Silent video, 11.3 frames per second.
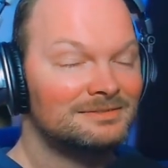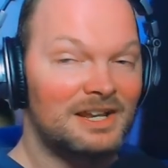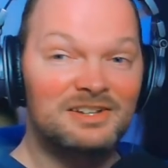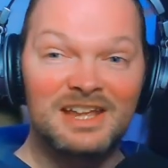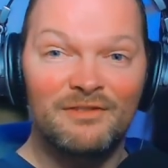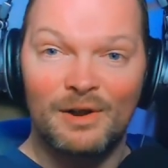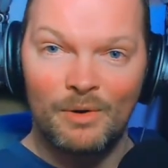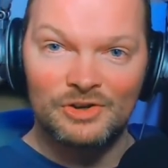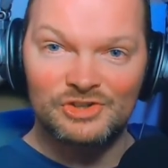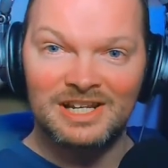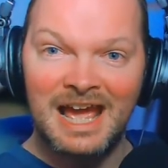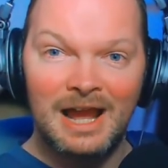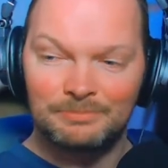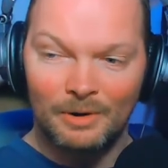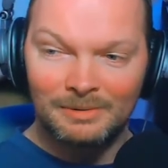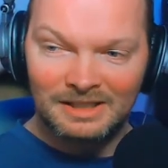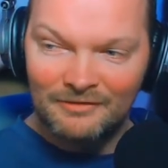And if I watched it now, I'd
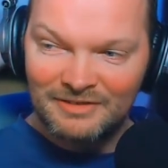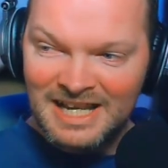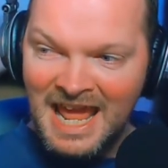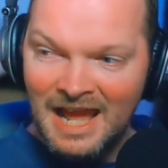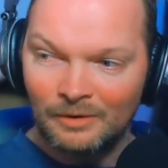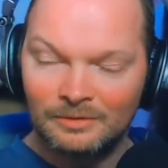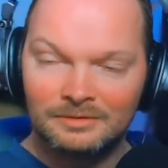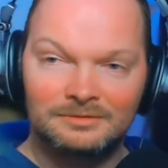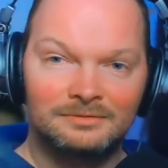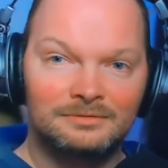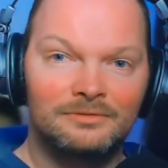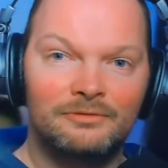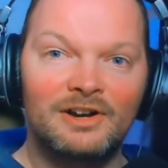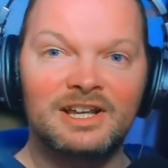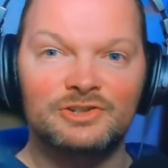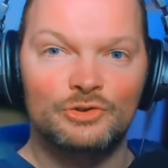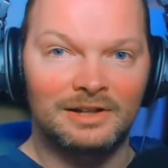probably love it now.
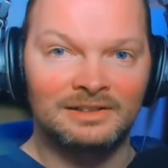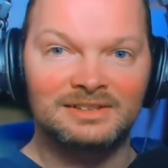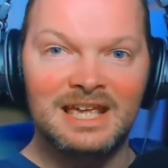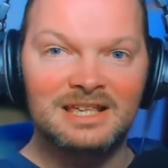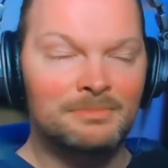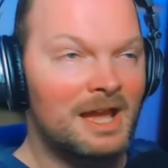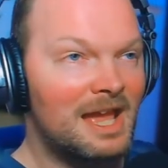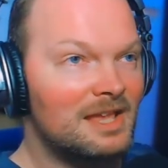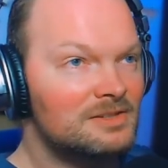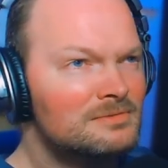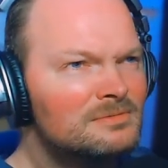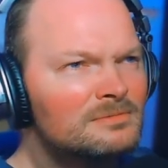Freakazoid, kiss my ass.